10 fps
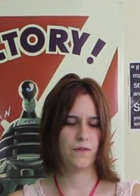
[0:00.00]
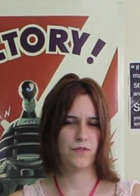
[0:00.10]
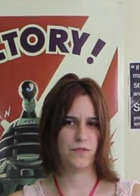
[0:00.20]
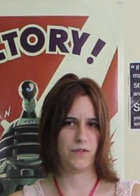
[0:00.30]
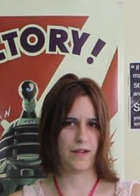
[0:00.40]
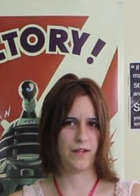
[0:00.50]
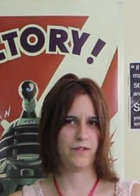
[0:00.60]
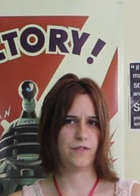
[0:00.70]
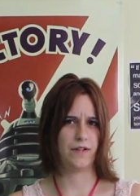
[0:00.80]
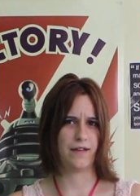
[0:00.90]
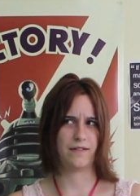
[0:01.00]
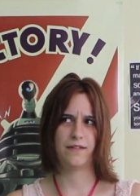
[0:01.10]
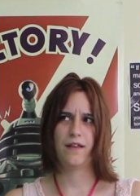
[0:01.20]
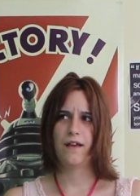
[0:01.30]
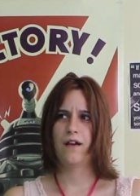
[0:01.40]
strange, yes.
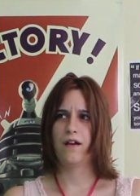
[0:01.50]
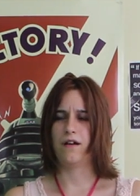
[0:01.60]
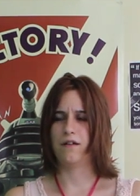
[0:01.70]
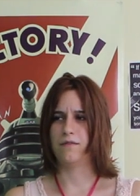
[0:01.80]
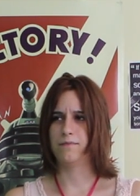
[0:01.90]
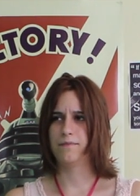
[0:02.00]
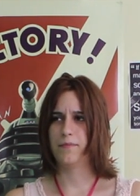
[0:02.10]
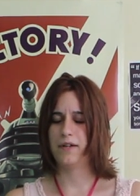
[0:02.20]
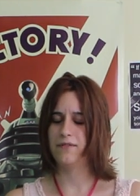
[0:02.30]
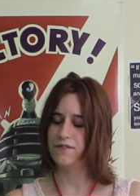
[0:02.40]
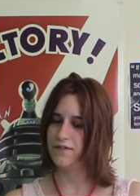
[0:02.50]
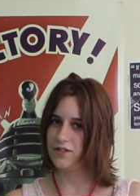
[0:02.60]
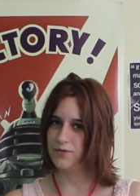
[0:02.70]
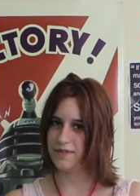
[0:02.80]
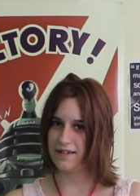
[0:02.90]
Um, but it was the
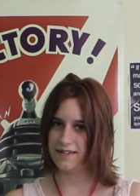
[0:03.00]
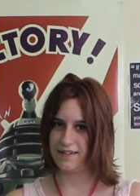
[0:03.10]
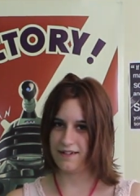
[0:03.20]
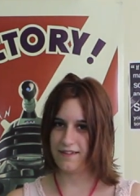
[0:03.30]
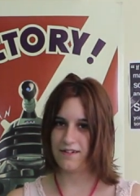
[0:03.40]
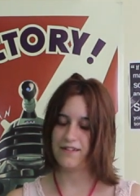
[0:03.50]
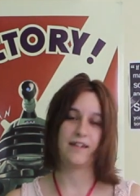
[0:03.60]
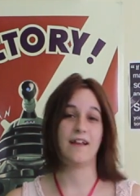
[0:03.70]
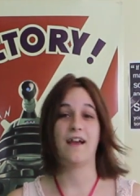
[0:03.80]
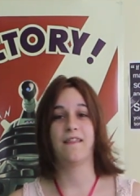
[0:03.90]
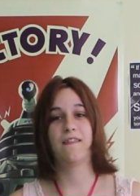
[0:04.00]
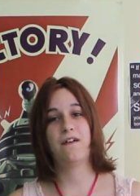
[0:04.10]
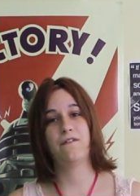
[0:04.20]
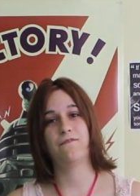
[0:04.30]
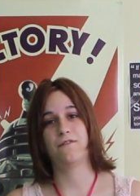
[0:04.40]
first one that I'd seen in theaters, and I
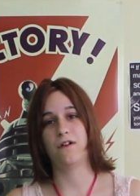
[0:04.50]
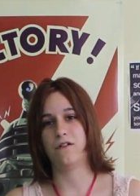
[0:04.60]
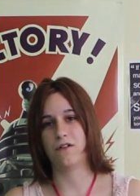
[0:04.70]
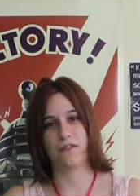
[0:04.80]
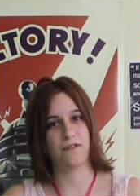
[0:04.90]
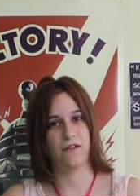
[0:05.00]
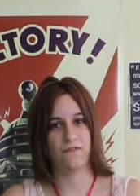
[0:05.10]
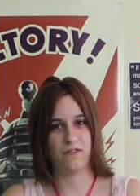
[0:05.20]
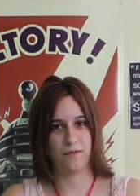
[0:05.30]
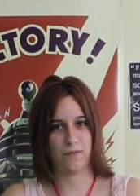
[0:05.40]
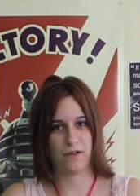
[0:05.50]
love all three of them.